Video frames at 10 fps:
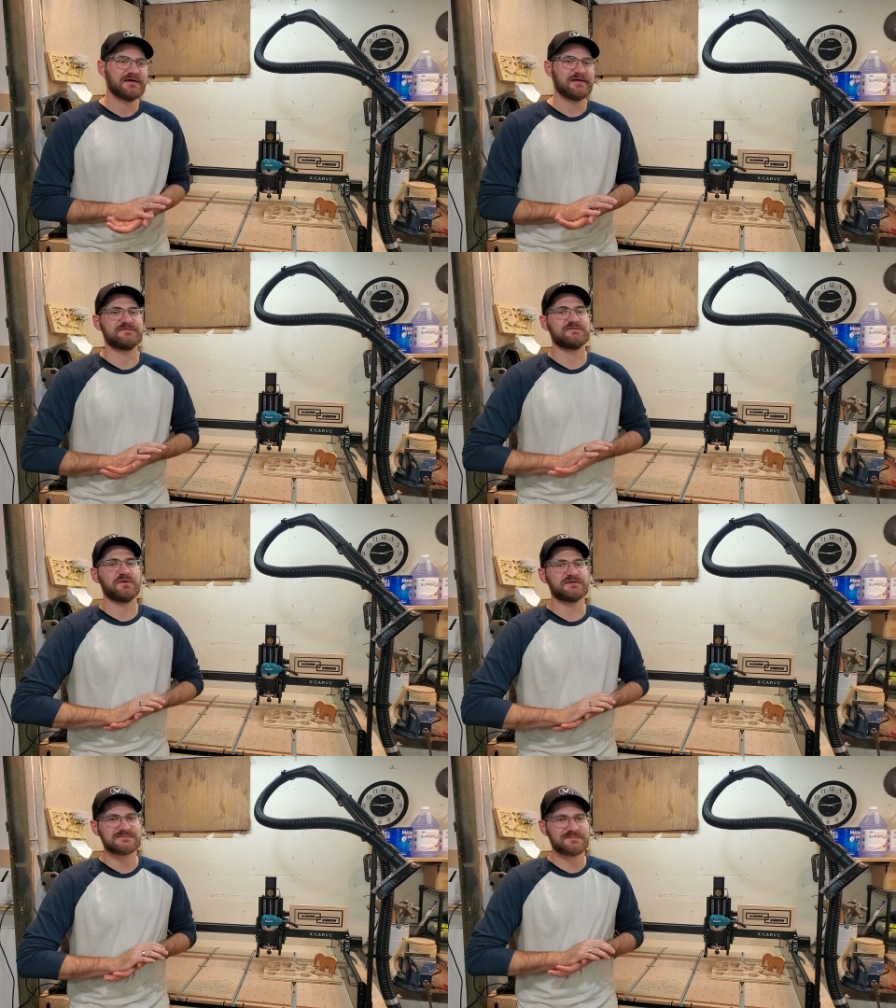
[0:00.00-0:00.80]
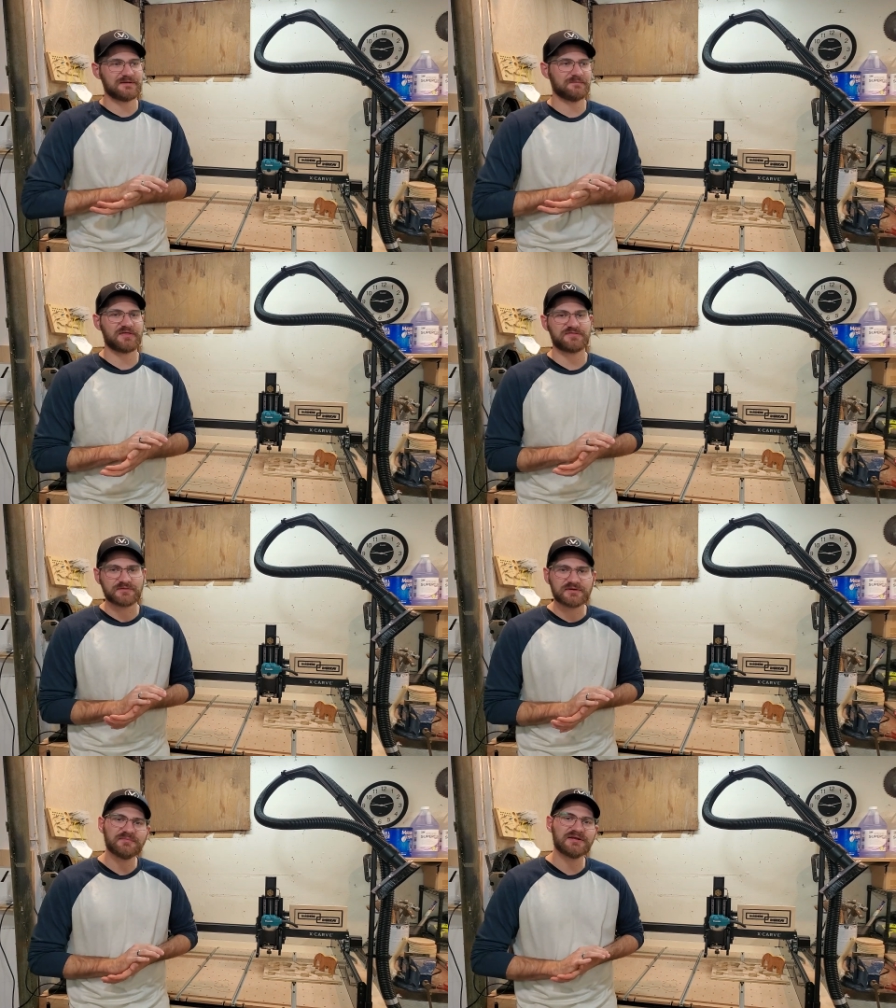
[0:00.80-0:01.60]
And so I spent about
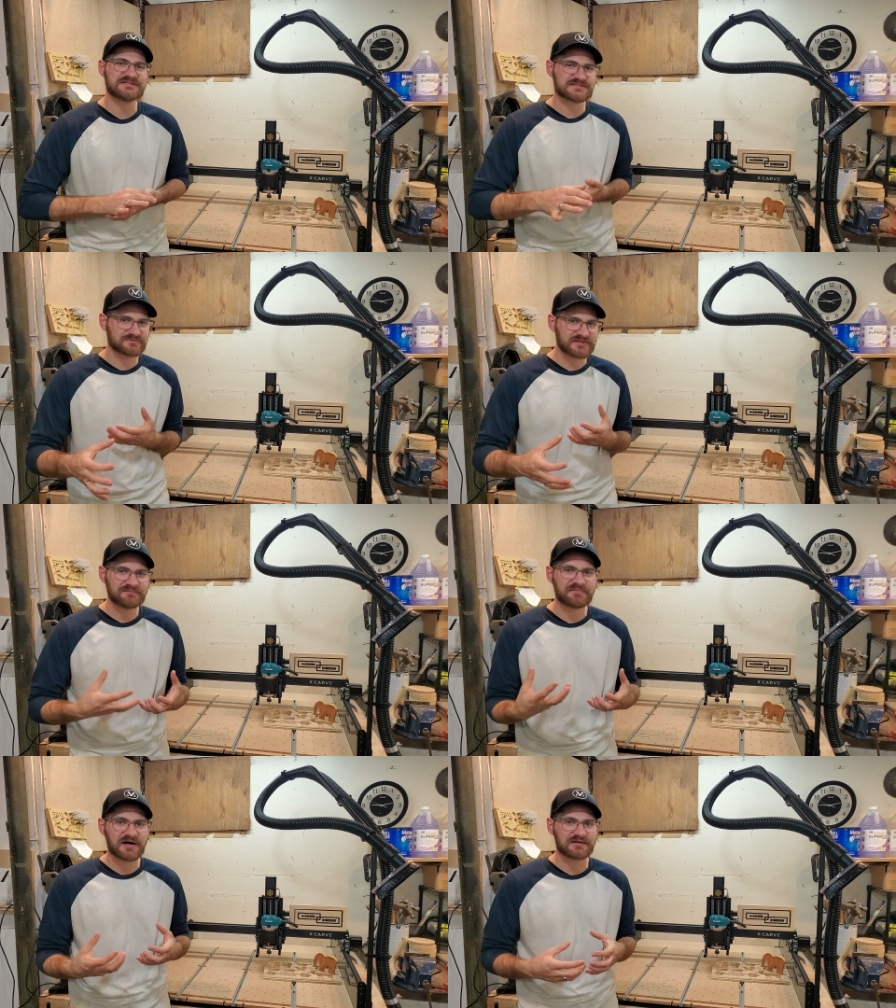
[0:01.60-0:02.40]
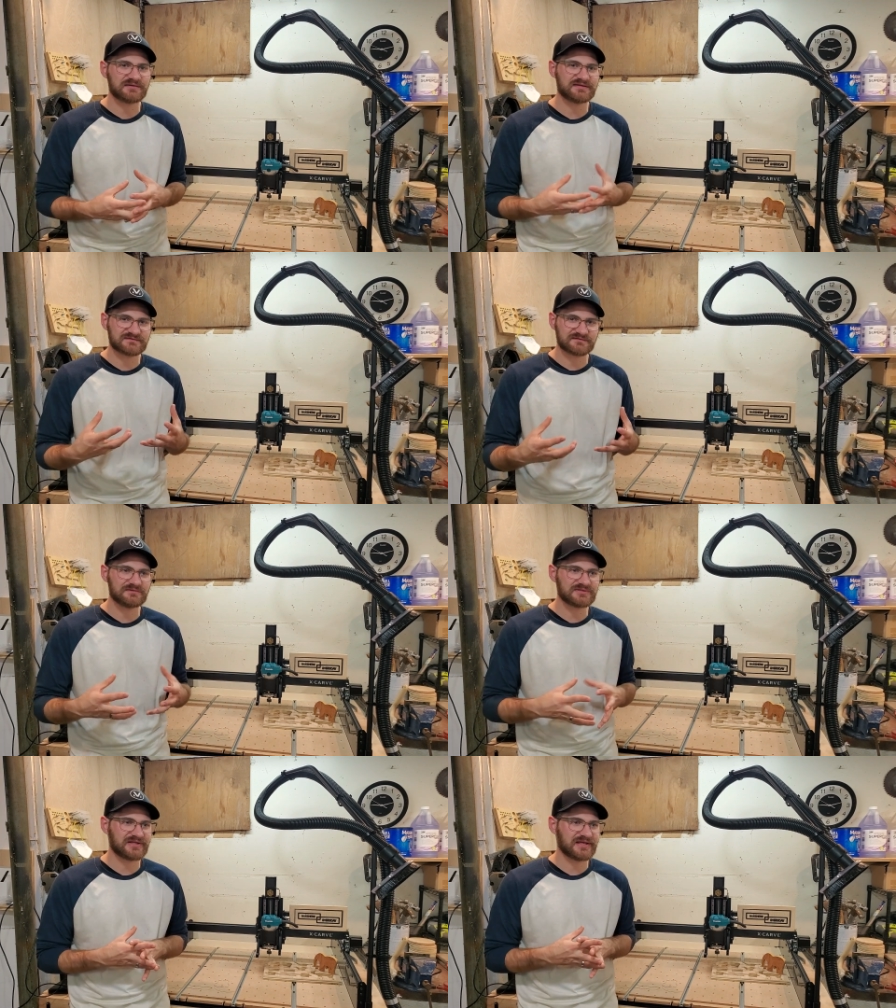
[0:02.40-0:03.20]
30 minutes 3D modeling this
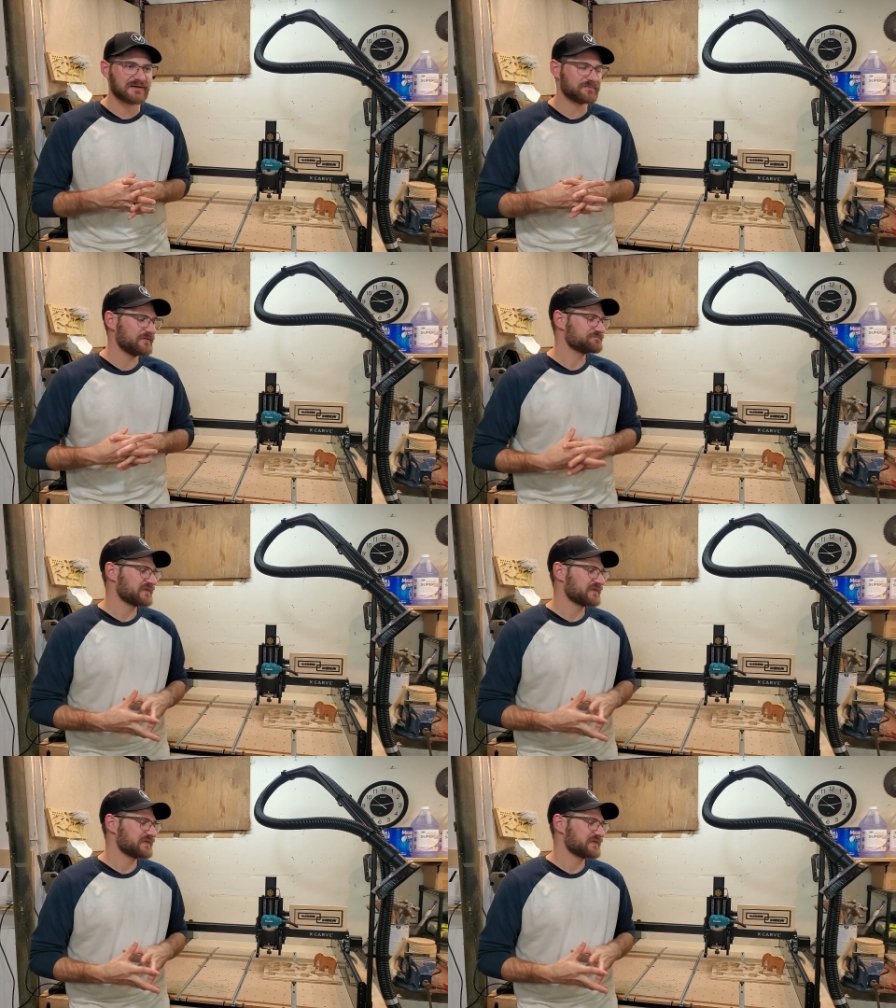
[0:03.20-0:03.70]
little clamp.